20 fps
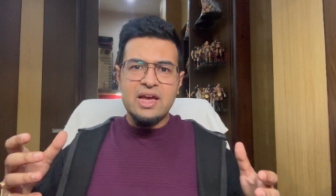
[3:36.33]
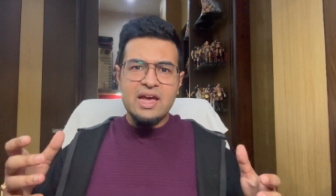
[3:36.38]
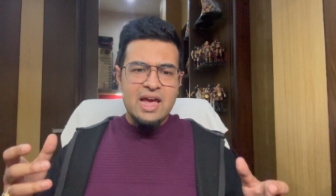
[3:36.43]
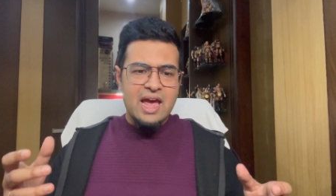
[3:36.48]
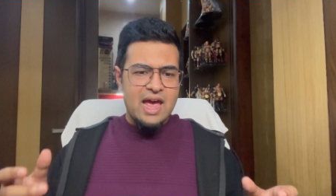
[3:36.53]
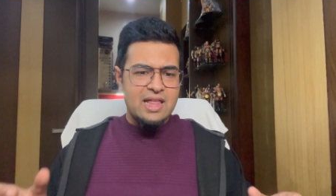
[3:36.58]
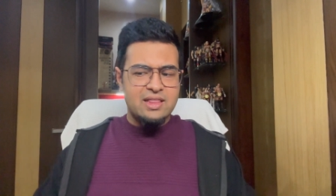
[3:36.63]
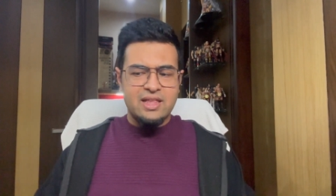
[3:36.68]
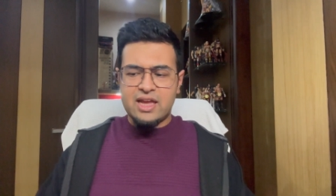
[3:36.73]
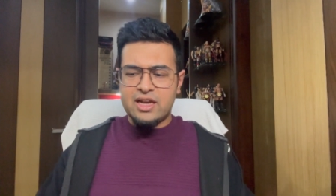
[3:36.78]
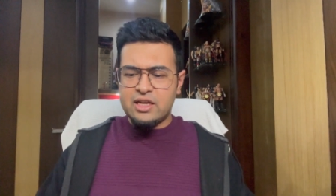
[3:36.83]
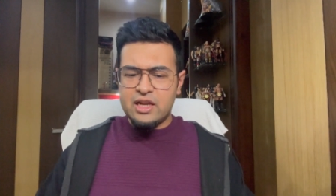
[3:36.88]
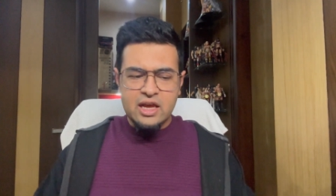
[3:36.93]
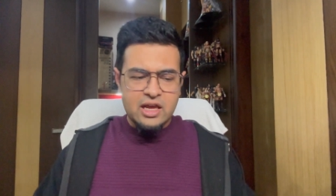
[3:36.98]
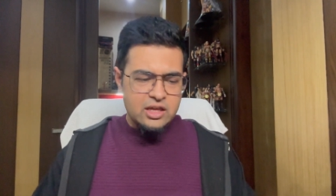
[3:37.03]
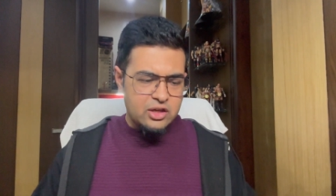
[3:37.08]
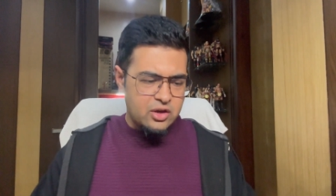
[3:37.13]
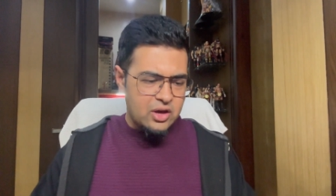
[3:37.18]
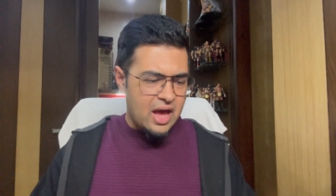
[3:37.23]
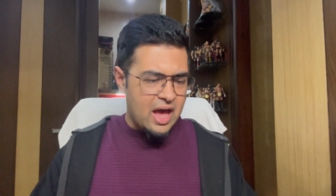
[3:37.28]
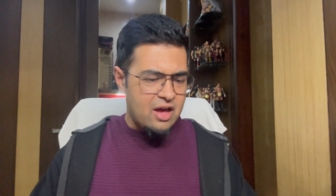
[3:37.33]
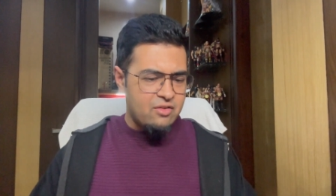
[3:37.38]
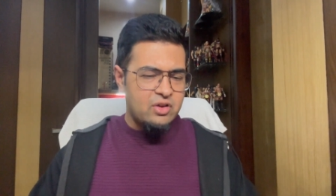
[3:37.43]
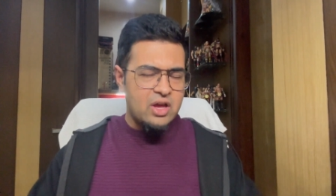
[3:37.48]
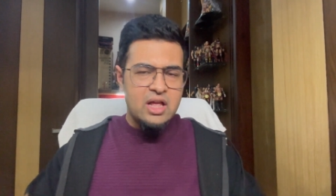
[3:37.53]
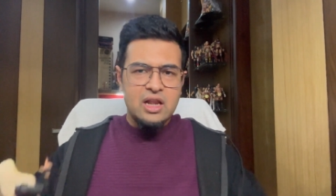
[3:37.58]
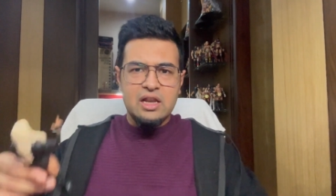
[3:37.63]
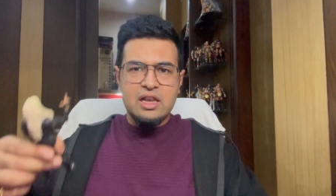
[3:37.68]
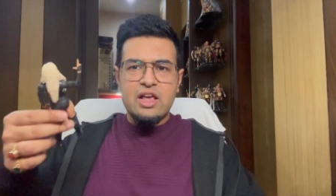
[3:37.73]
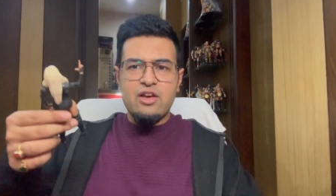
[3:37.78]
and then you have
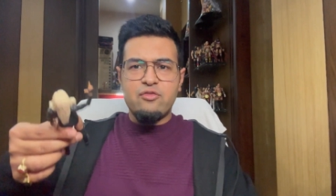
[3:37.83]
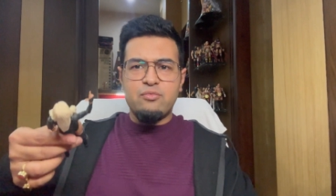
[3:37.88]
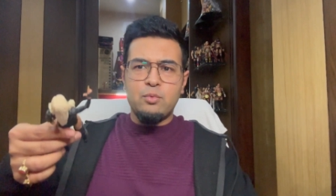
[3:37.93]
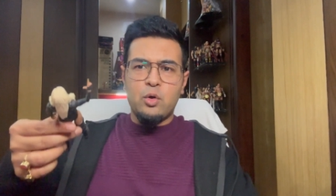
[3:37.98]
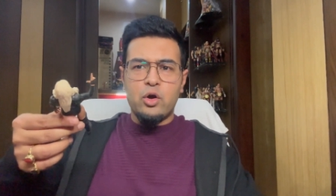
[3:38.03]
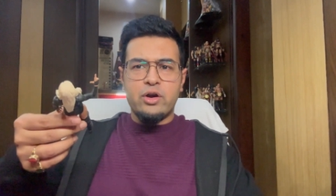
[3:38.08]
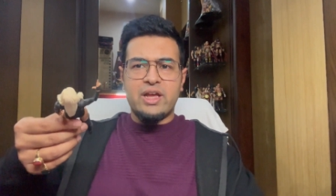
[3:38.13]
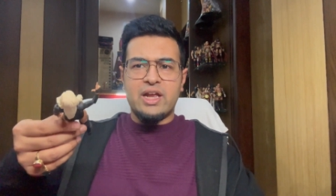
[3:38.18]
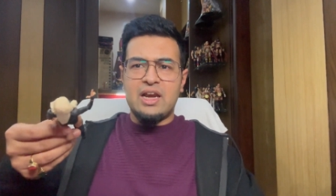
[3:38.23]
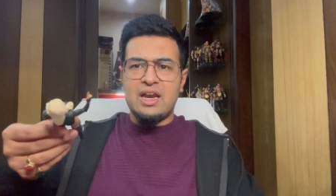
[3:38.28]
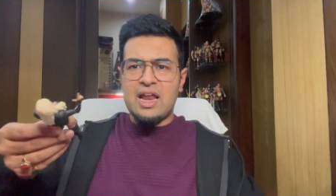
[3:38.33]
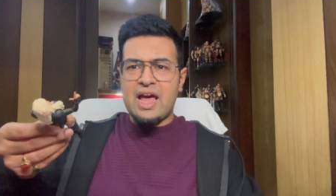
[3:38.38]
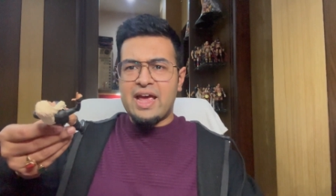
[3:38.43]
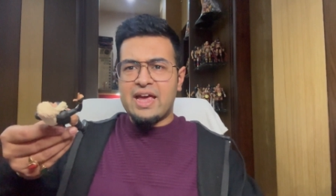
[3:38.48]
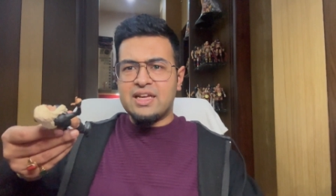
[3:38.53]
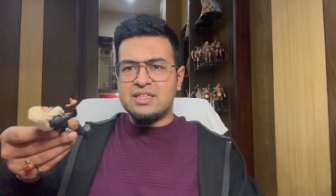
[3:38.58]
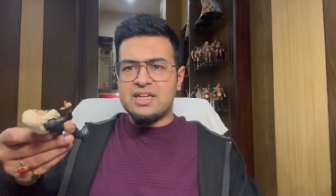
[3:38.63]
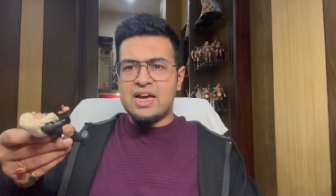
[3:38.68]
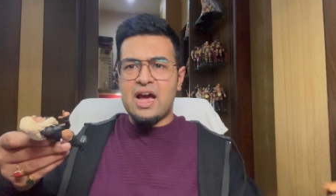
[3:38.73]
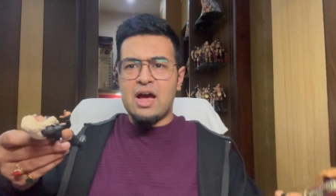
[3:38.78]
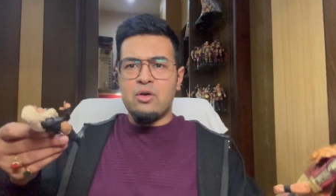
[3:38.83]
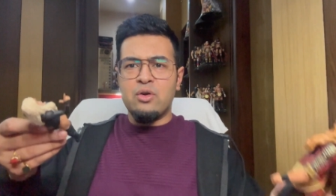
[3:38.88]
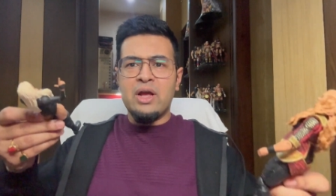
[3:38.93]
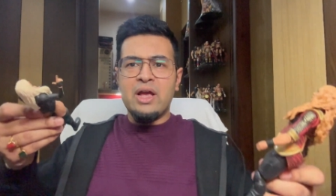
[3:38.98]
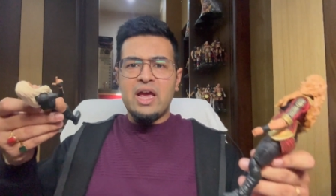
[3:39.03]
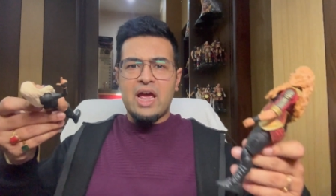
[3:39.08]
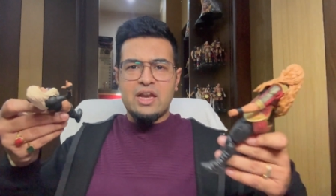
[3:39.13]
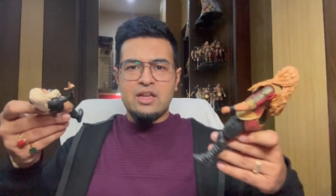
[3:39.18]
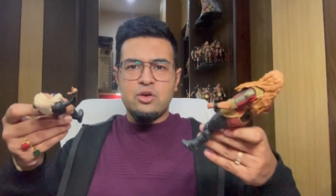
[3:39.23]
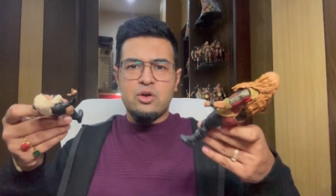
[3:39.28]
Liv Morgan lying down,
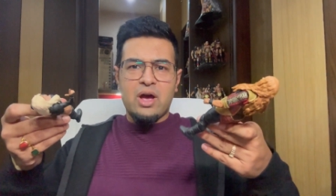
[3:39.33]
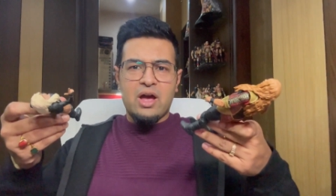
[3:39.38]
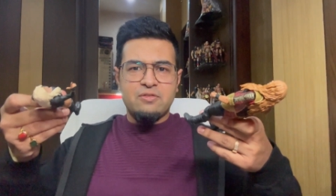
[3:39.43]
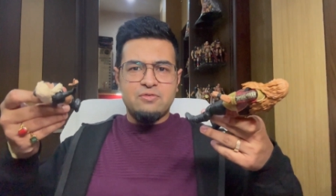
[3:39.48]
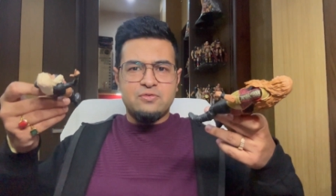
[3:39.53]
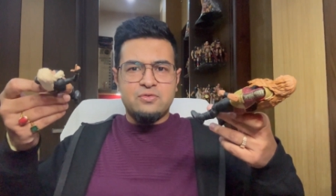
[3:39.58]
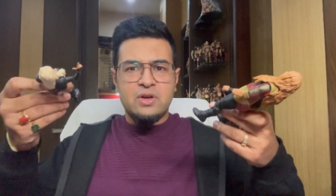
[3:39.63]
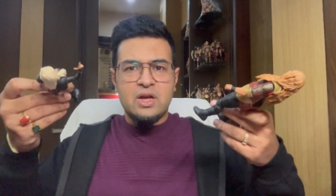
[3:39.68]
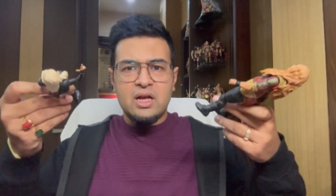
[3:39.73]
and you have